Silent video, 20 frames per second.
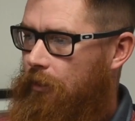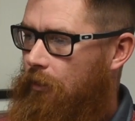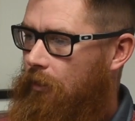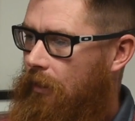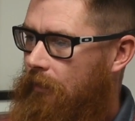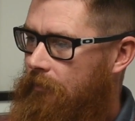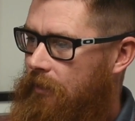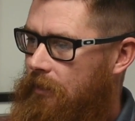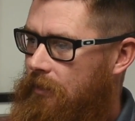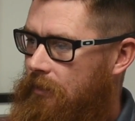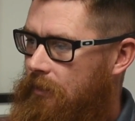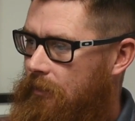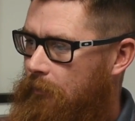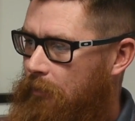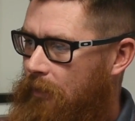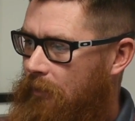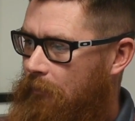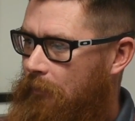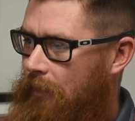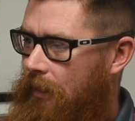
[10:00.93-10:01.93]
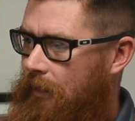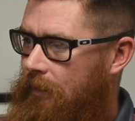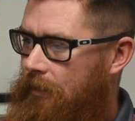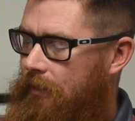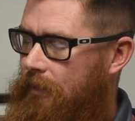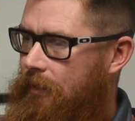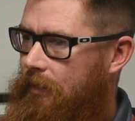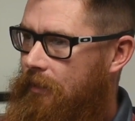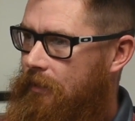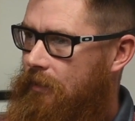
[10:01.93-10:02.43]
obviously being behind the
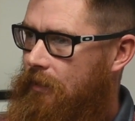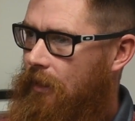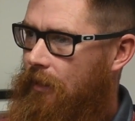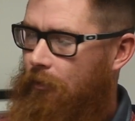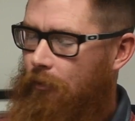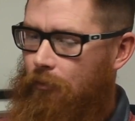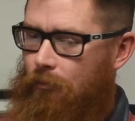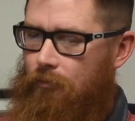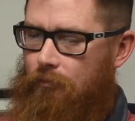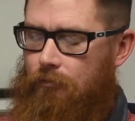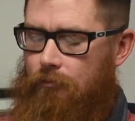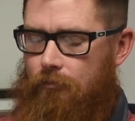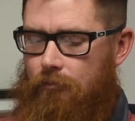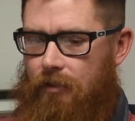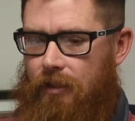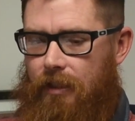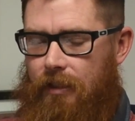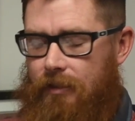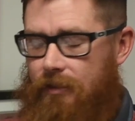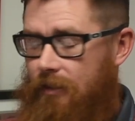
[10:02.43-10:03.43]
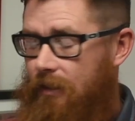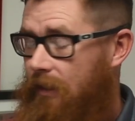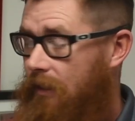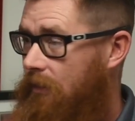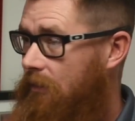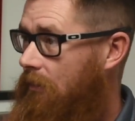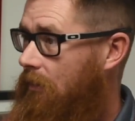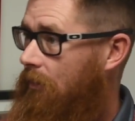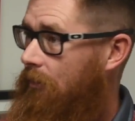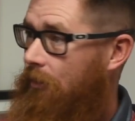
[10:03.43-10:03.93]
dish, I don't
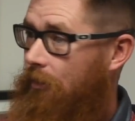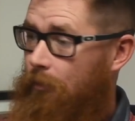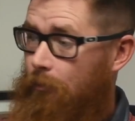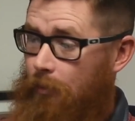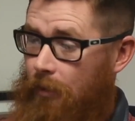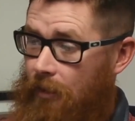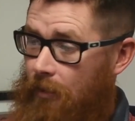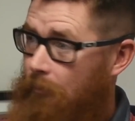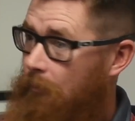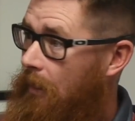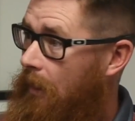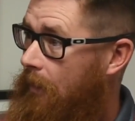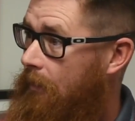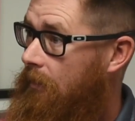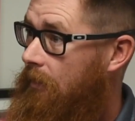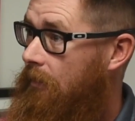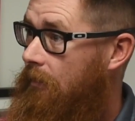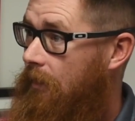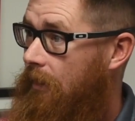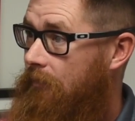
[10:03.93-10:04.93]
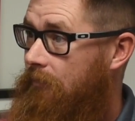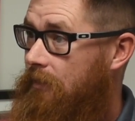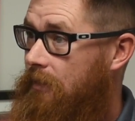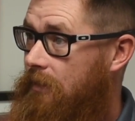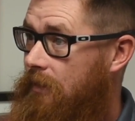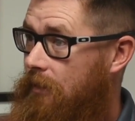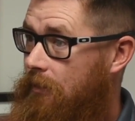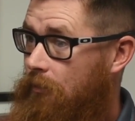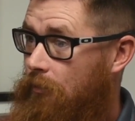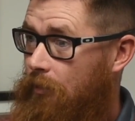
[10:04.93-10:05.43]
intend on her being back there every
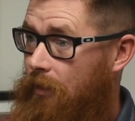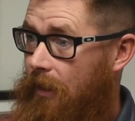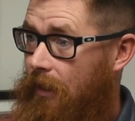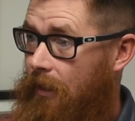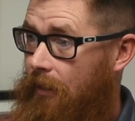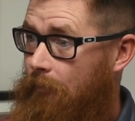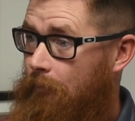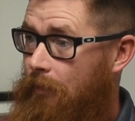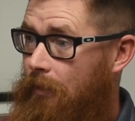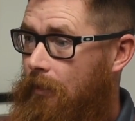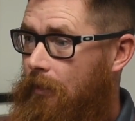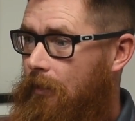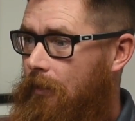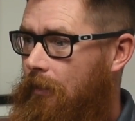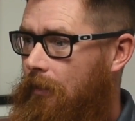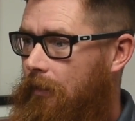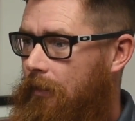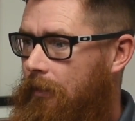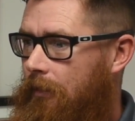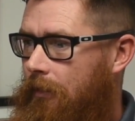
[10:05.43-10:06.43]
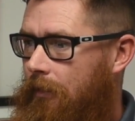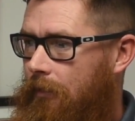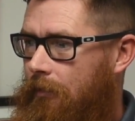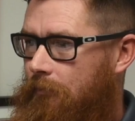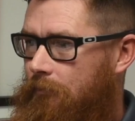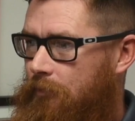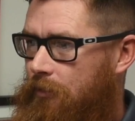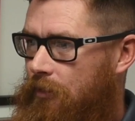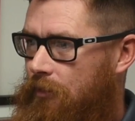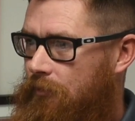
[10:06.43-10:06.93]
single game,
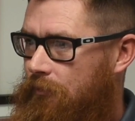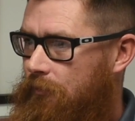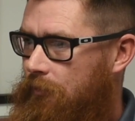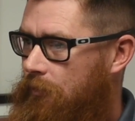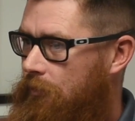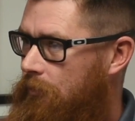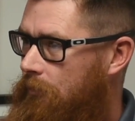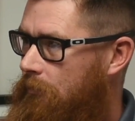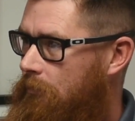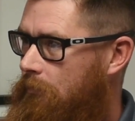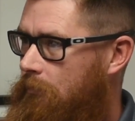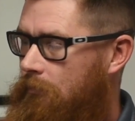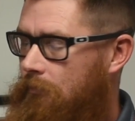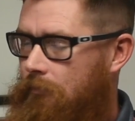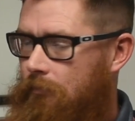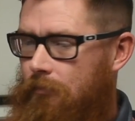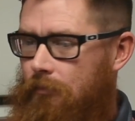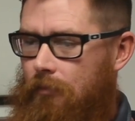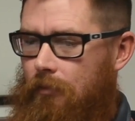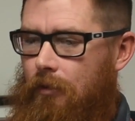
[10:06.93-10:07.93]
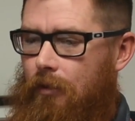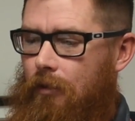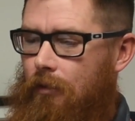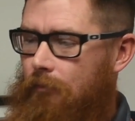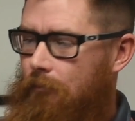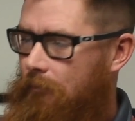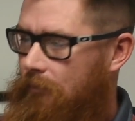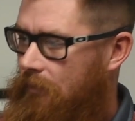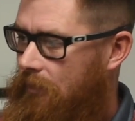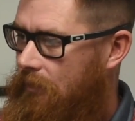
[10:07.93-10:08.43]
just for
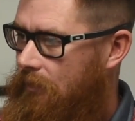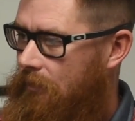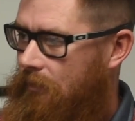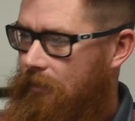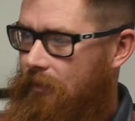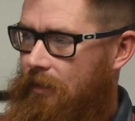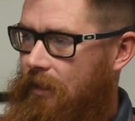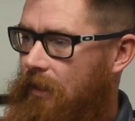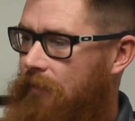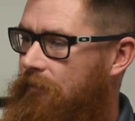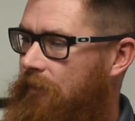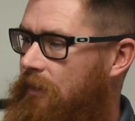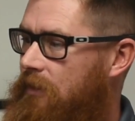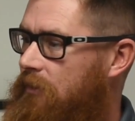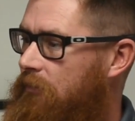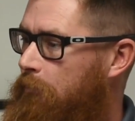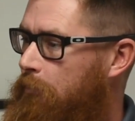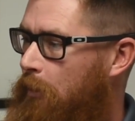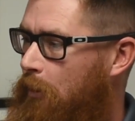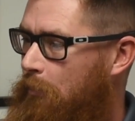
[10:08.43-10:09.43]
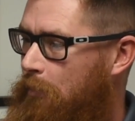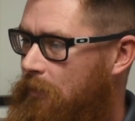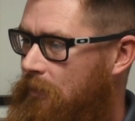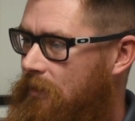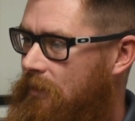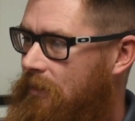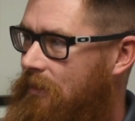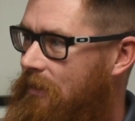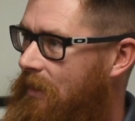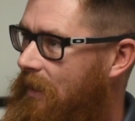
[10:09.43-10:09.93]
defensive
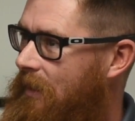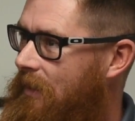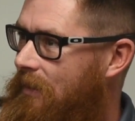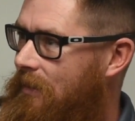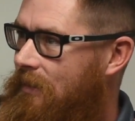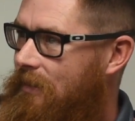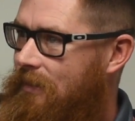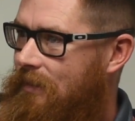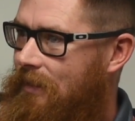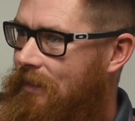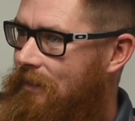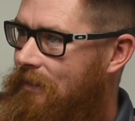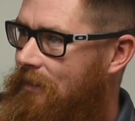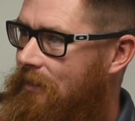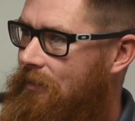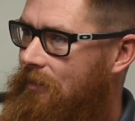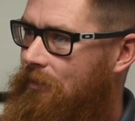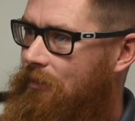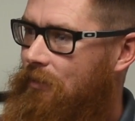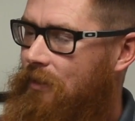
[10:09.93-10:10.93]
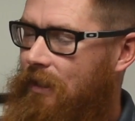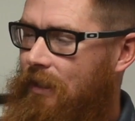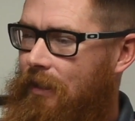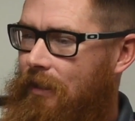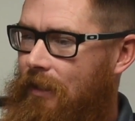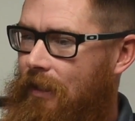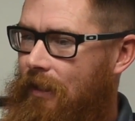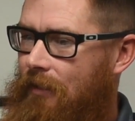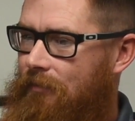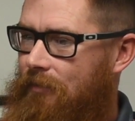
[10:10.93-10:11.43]
purposes late in the season. You
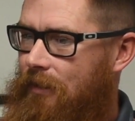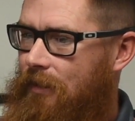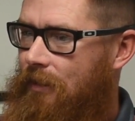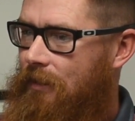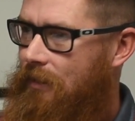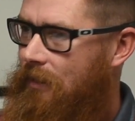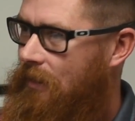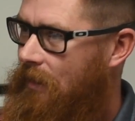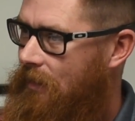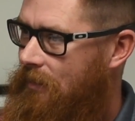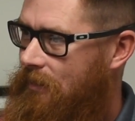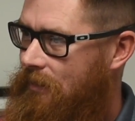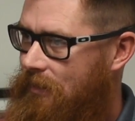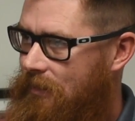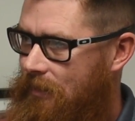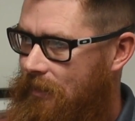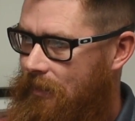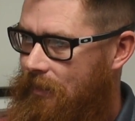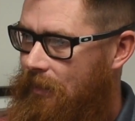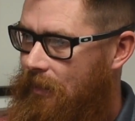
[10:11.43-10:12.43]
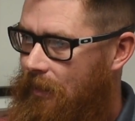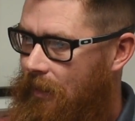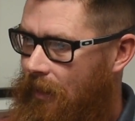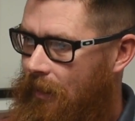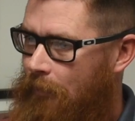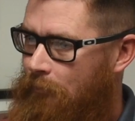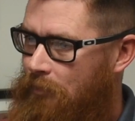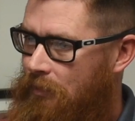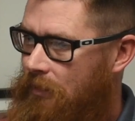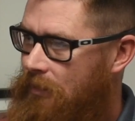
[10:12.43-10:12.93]
can't have a kid catching 60
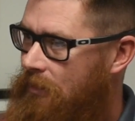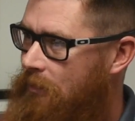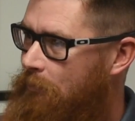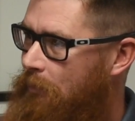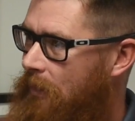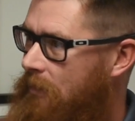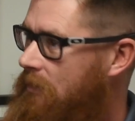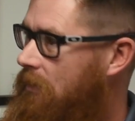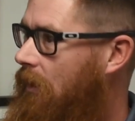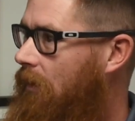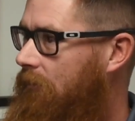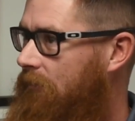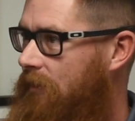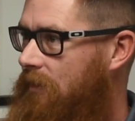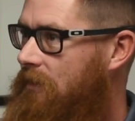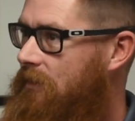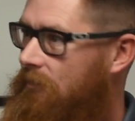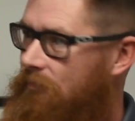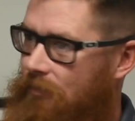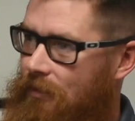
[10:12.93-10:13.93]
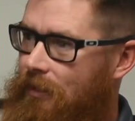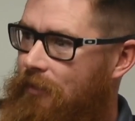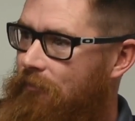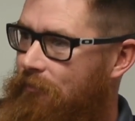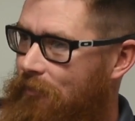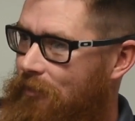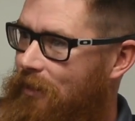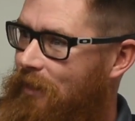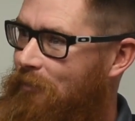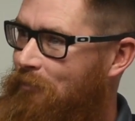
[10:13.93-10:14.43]
games and expect offensively
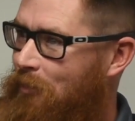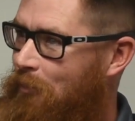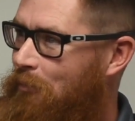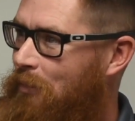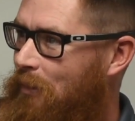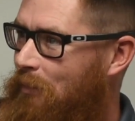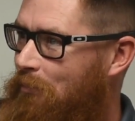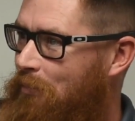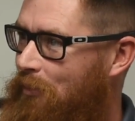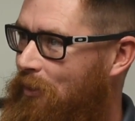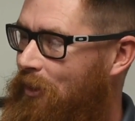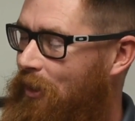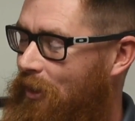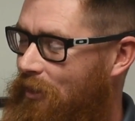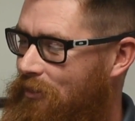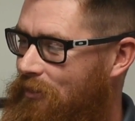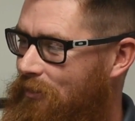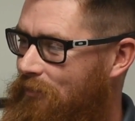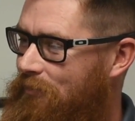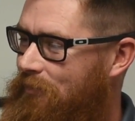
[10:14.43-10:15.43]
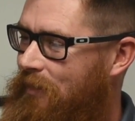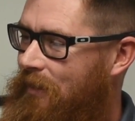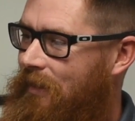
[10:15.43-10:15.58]
for them to be productive.